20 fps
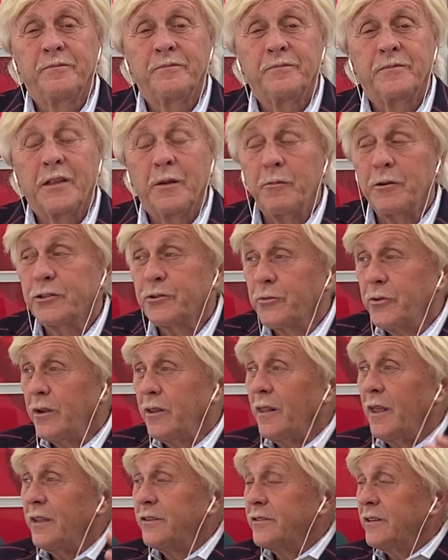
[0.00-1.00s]
You must
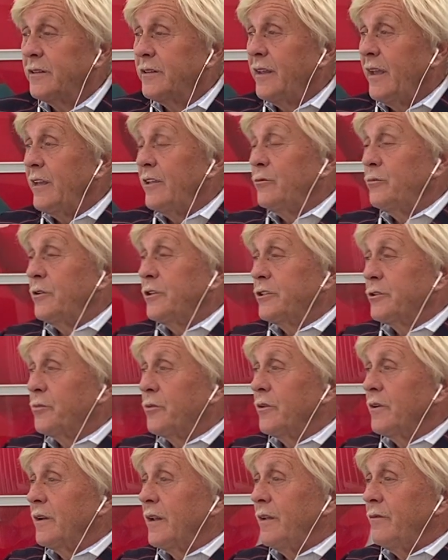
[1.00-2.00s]
realize the day in which
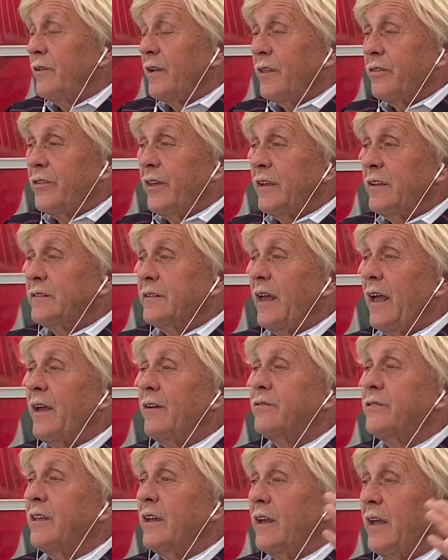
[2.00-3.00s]
we're living, things
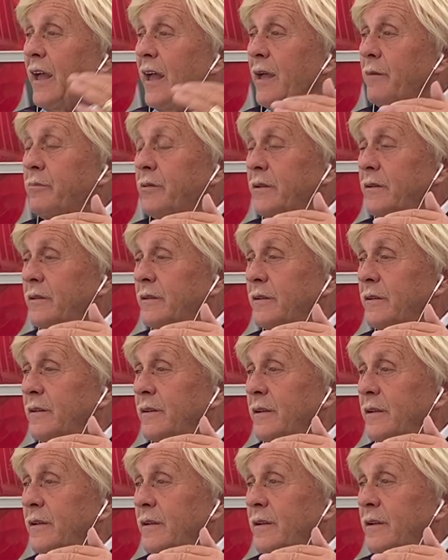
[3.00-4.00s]
have to happen
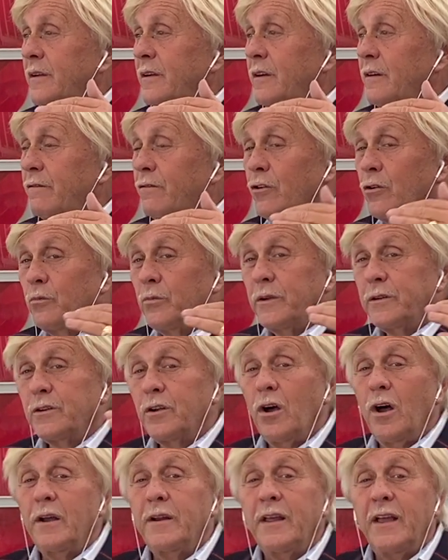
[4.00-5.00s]
for what
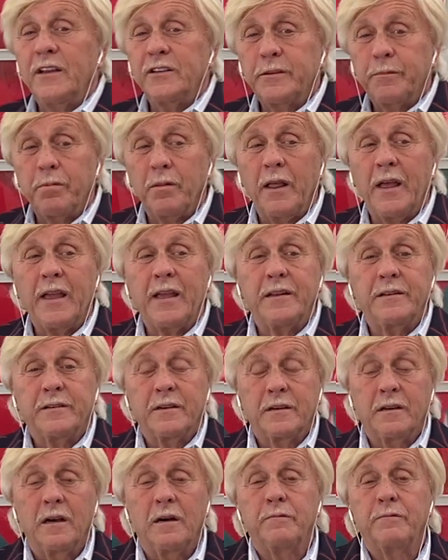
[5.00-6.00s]
God has planned to
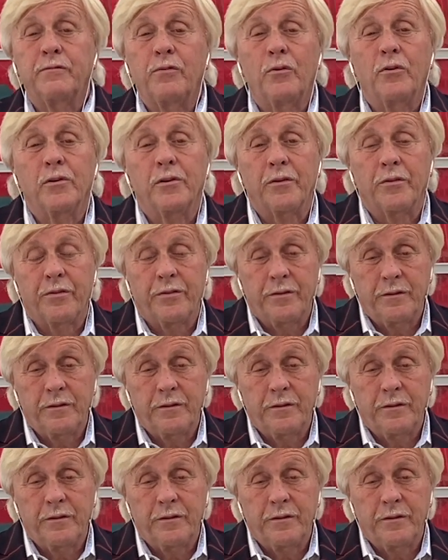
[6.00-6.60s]
come forth.